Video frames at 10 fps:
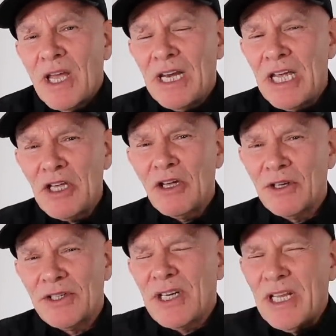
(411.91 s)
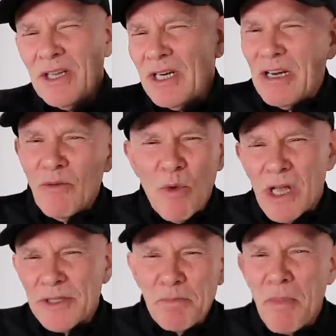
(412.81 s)
And here you got to say that in
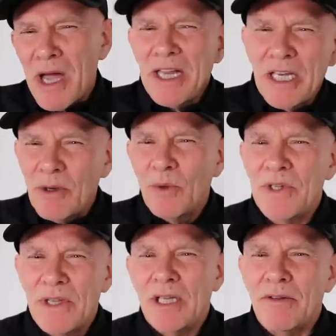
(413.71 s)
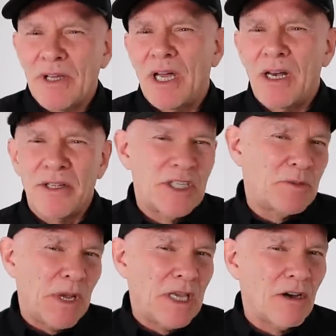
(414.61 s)
one's mind, you always think of Carlos as
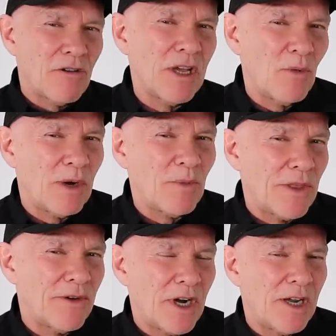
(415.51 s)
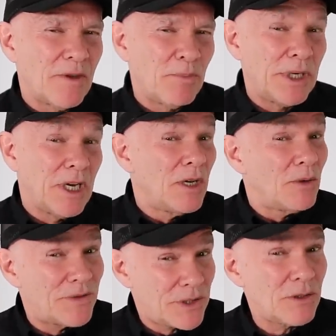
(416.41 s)
being a great wet weather driver, but
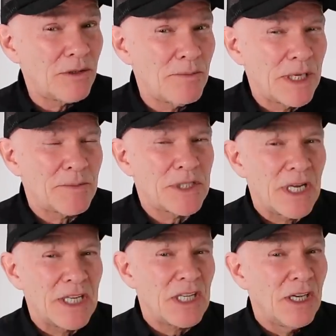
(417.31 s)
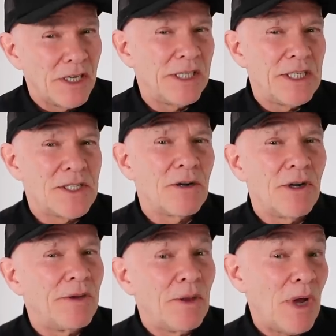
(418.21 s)
we saw him make mistakes early in his
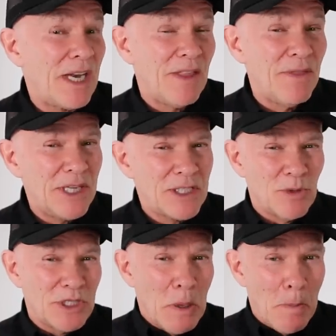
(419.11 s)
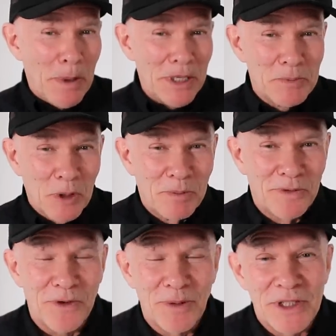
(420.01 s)
career in the wet, and this was an abysmal
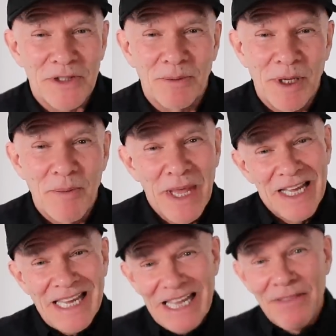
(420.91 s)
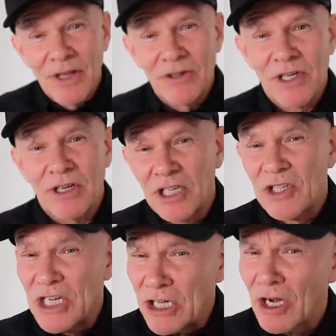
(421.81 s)
performance from him in those
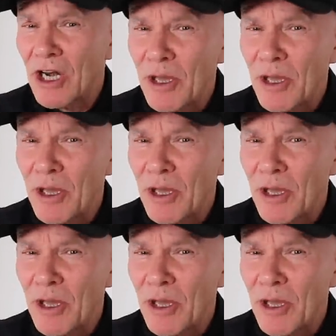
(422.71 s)
conditions. He got a